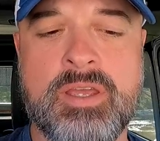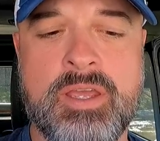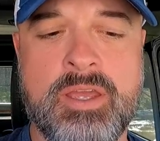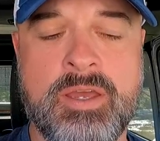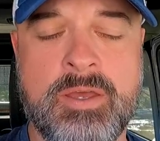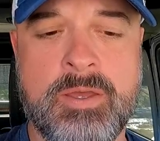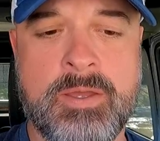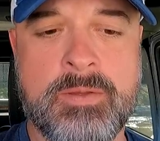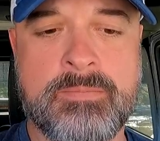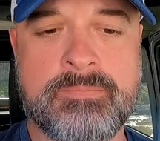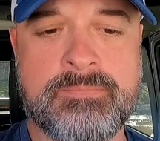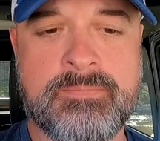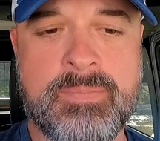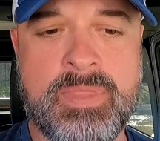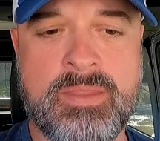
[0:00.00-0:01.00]
a
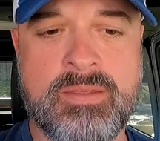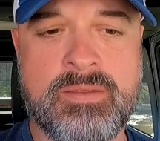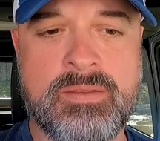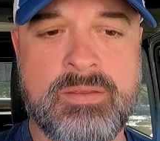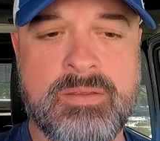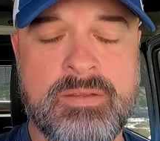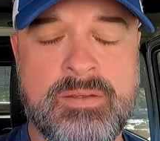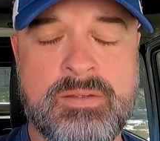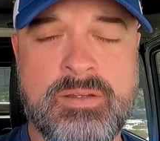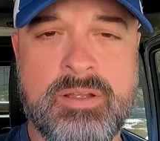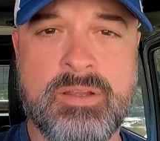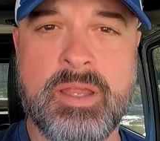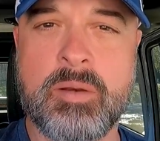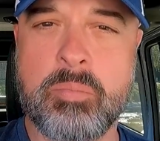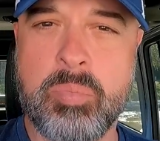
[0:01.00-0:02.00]

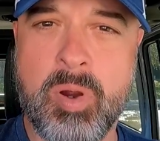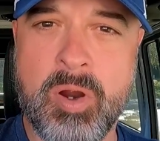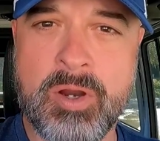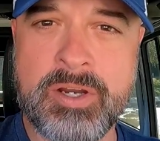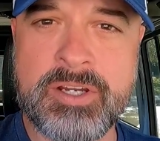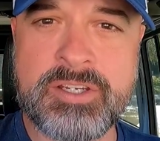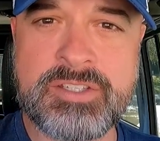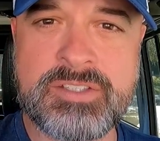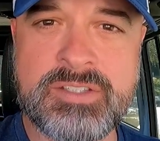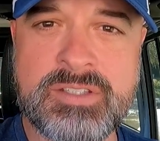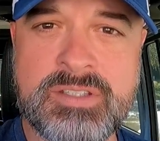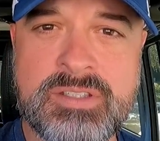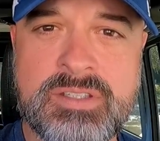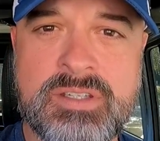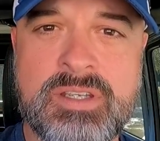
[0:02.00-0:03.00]
lot of
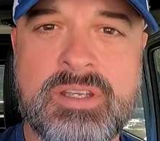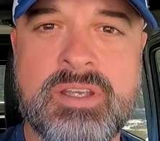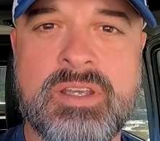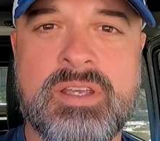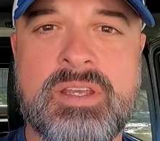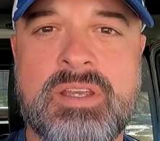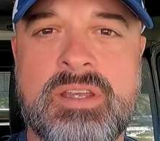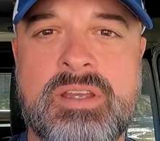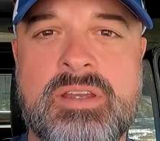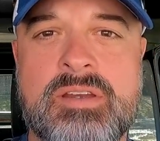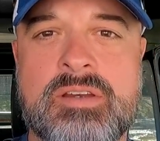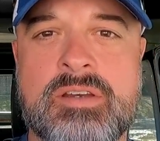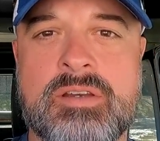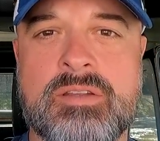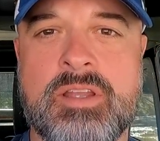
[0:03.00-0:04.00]
parks,
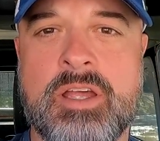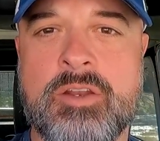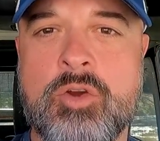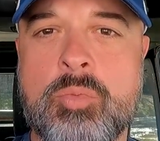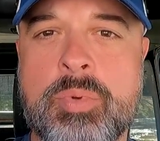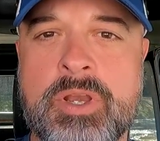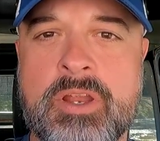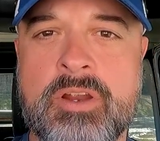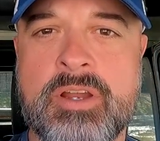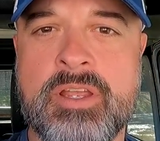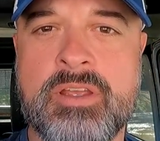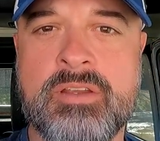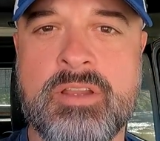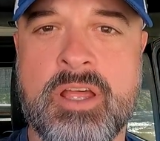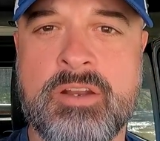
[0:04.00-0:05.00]
a lot of open
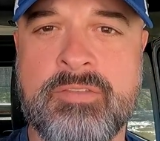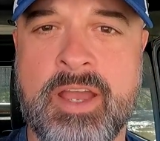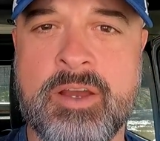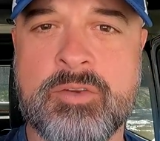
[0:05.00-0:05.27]
area, a lot of